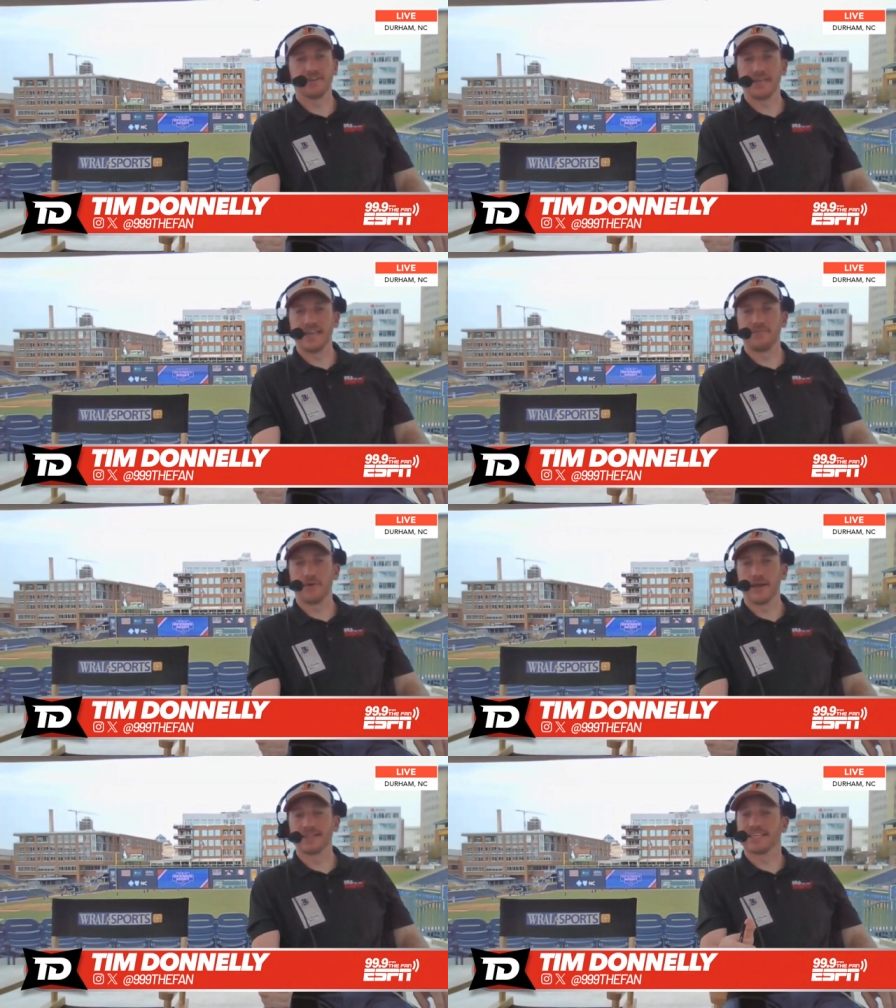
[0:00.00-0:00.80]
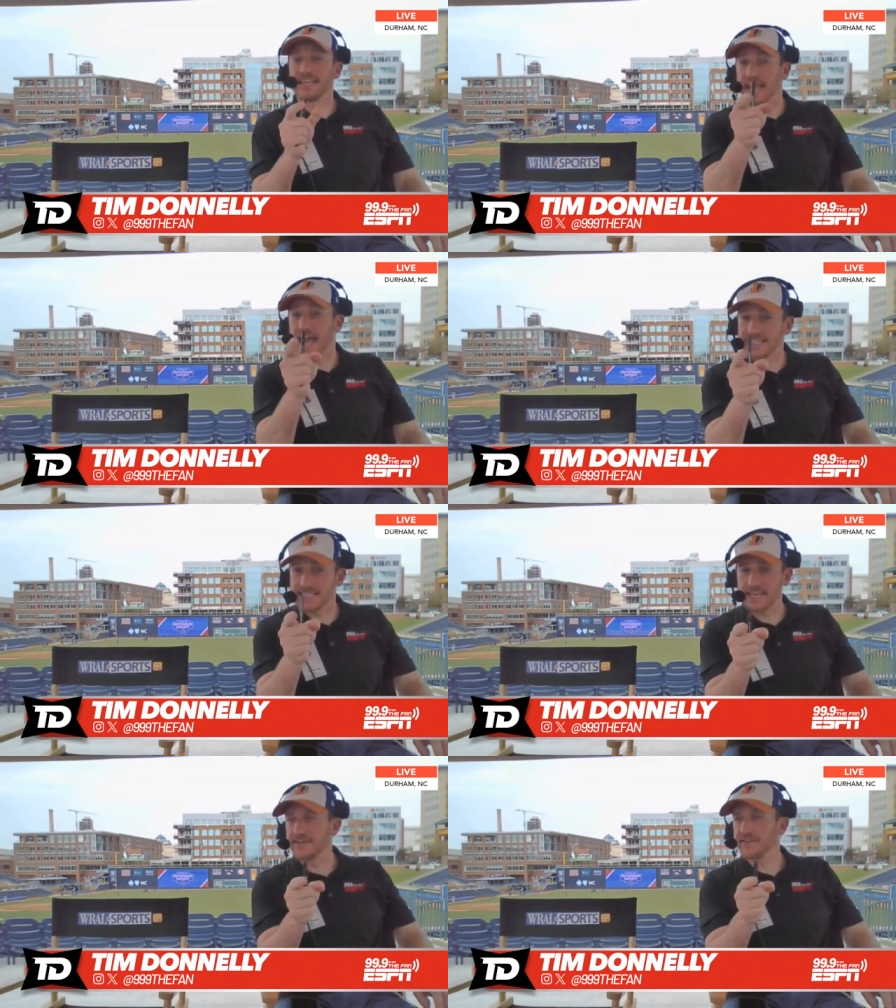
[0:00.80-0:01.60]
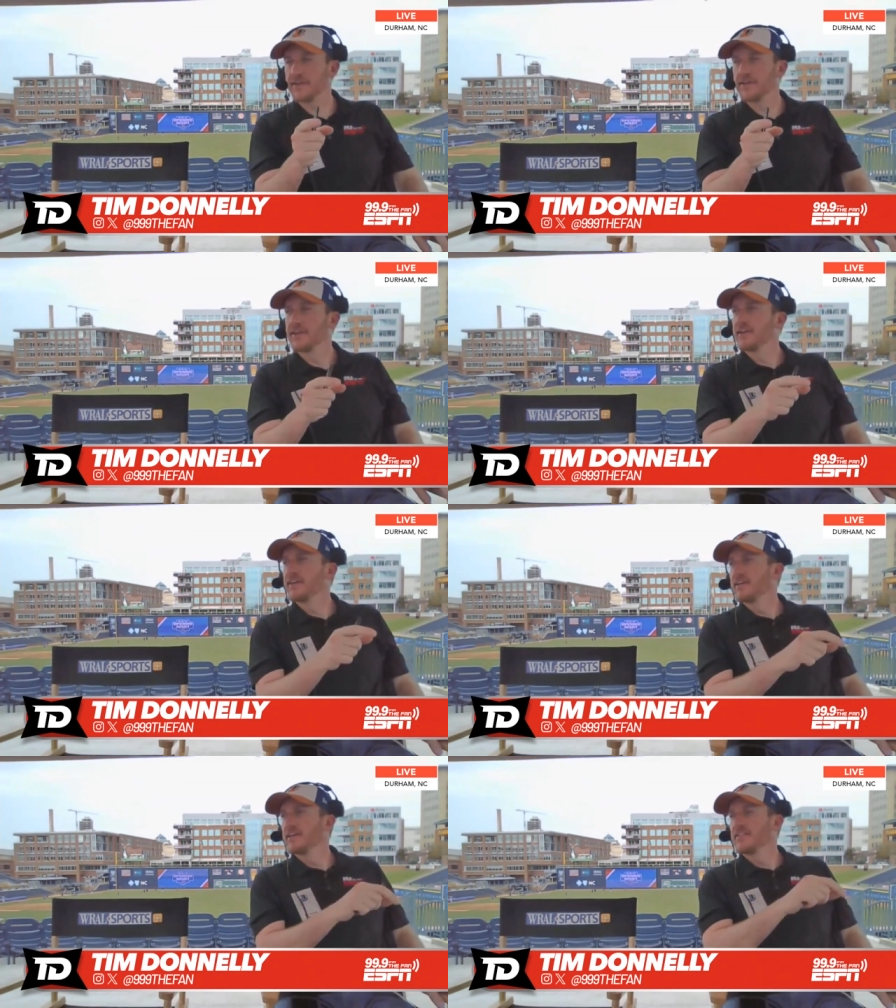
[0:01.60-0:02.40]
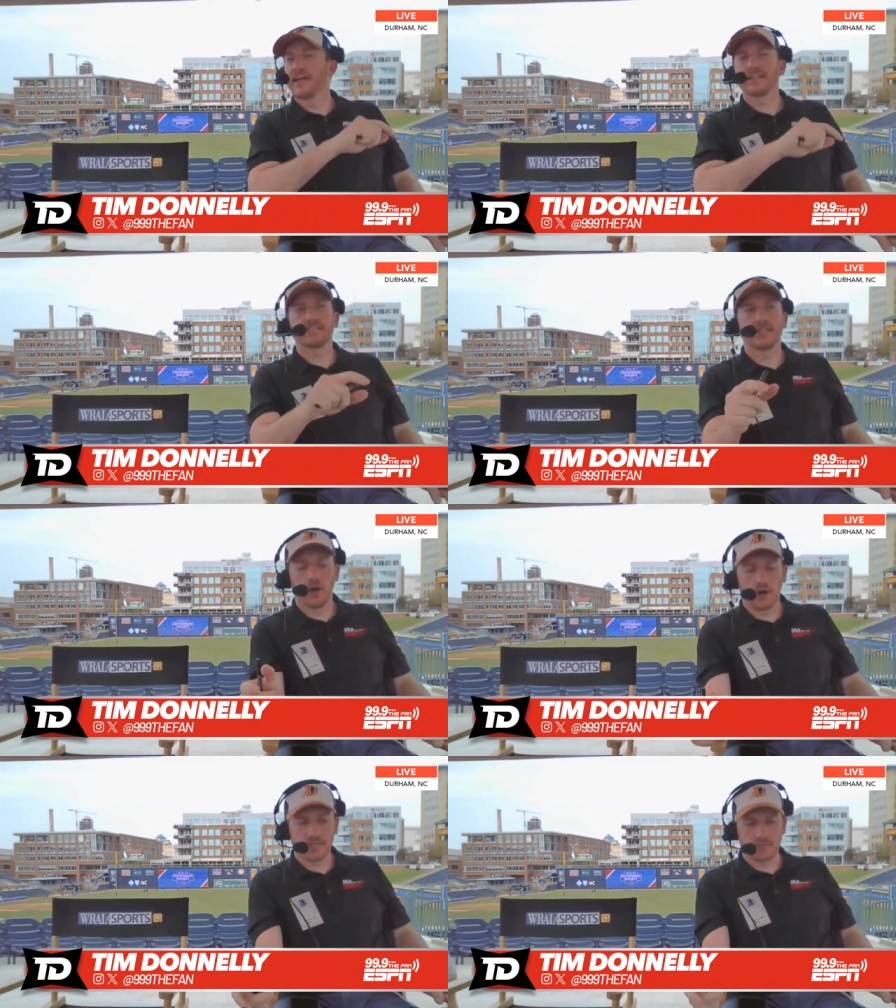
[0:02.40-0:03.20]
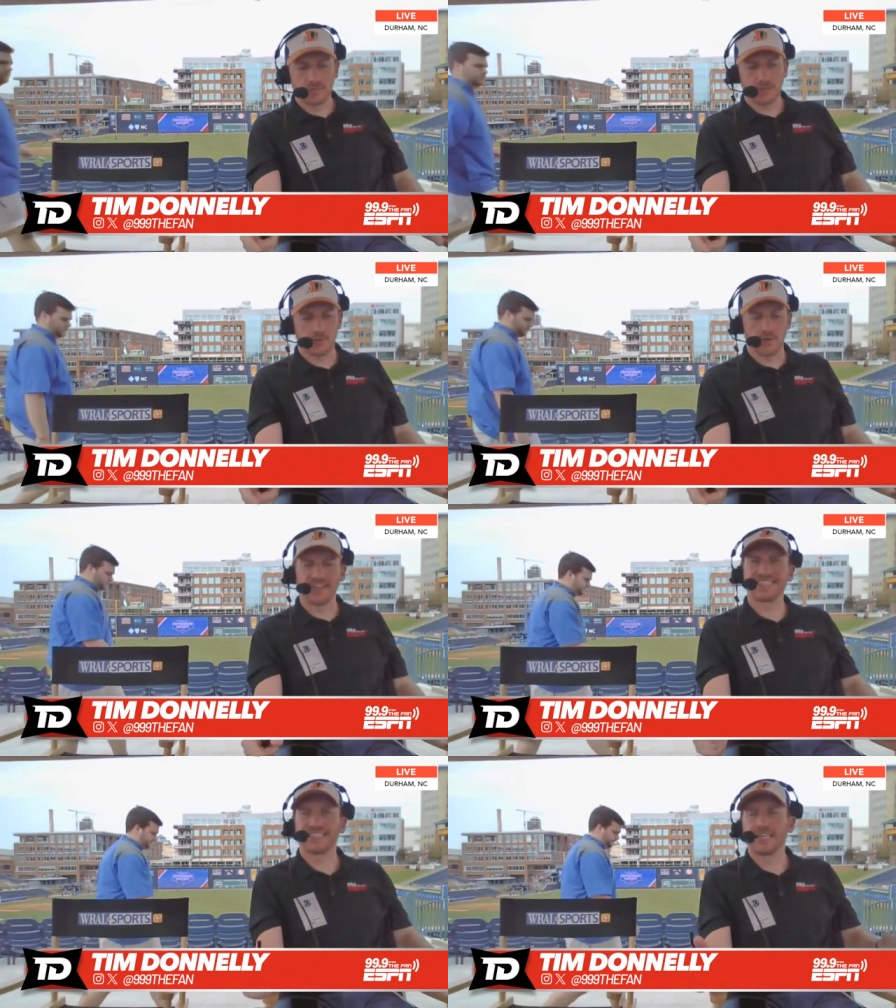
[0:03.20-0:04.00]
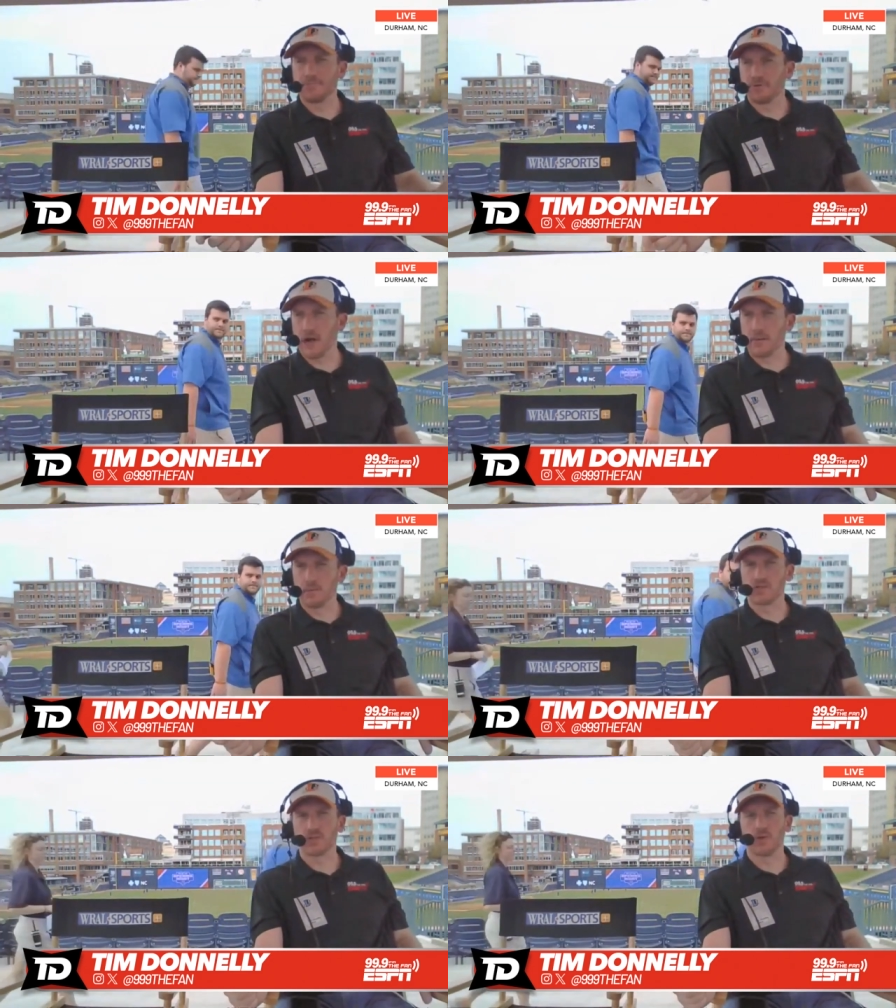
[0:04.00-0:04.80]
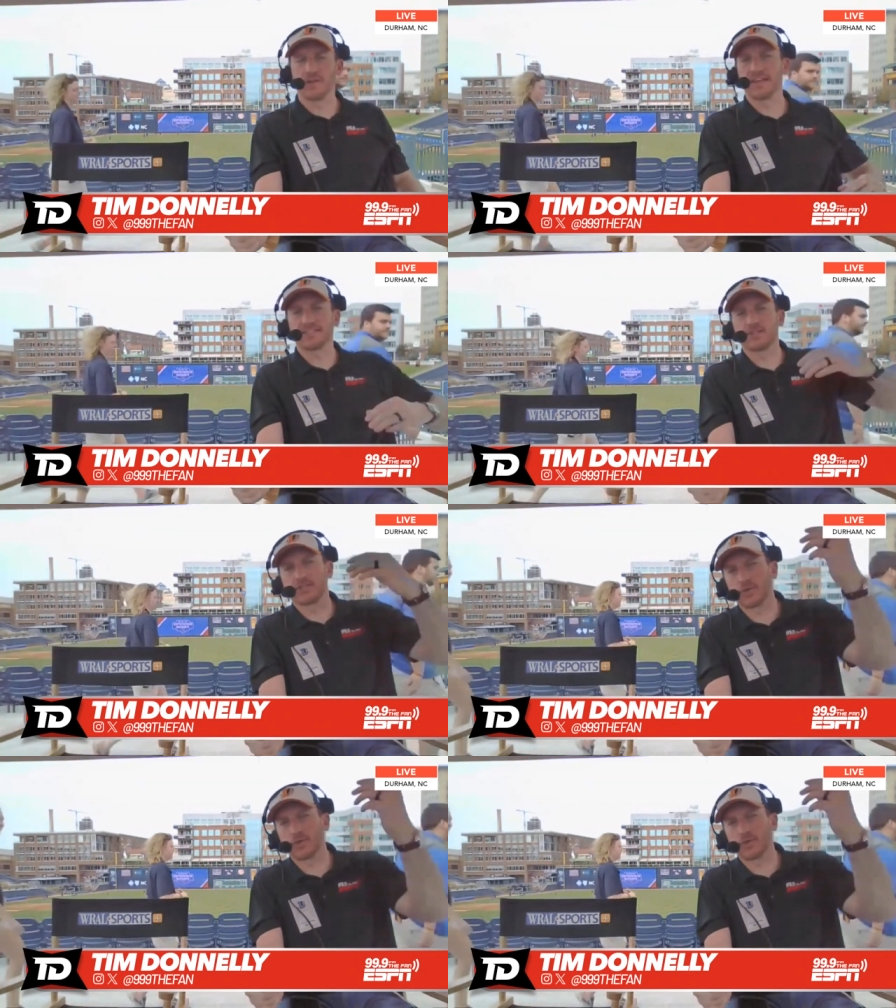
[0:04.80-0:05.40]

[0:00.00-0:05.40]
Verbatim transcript: and it never ends, and it hasn't ended. That's the awesome story. That's the improbable story. That's